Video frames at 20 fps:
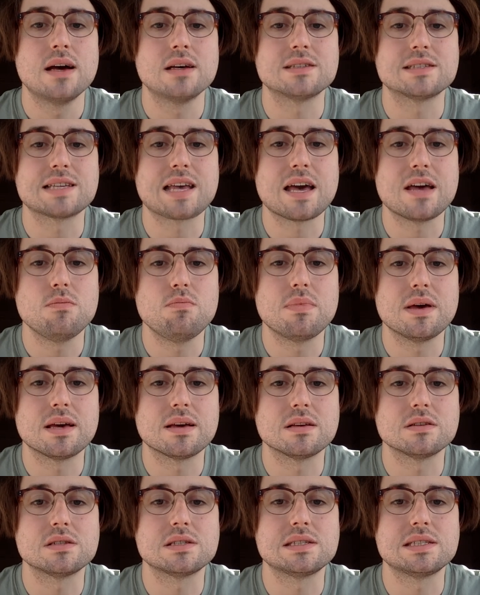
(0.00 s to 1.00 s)

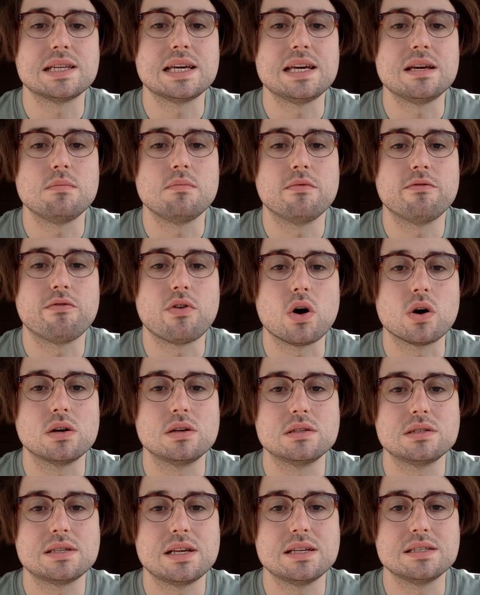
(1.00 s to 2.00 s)
Escaping steam
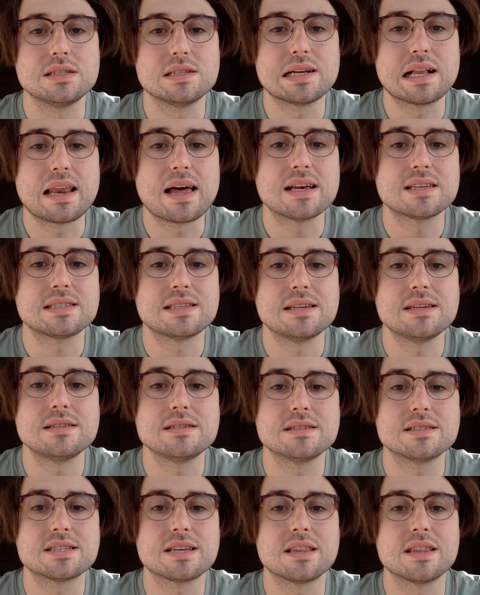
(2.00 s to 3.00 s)
fogs his
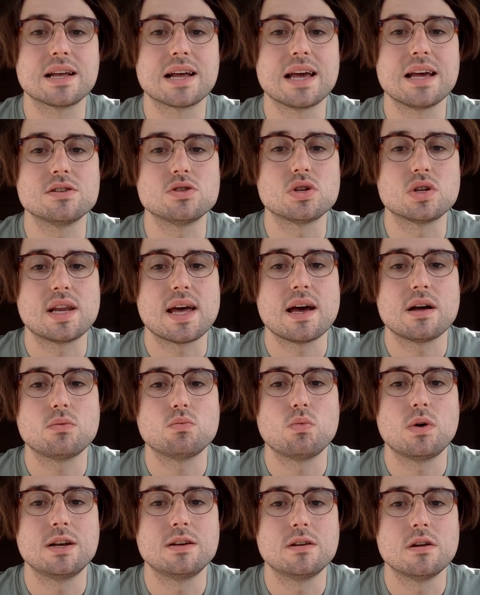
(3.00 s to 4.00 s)
glasses and the kitchenette
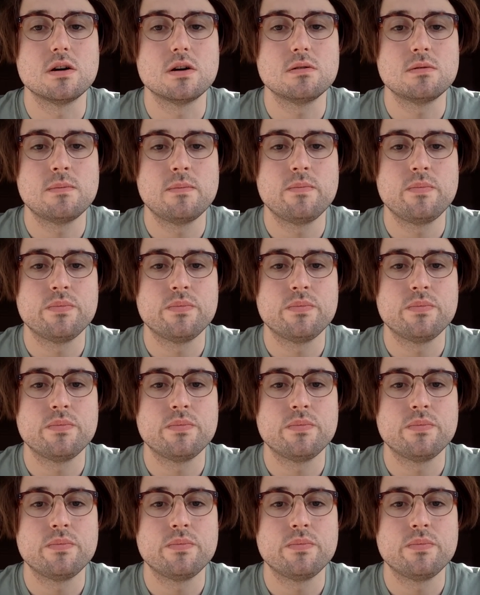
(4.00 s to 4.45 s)
window.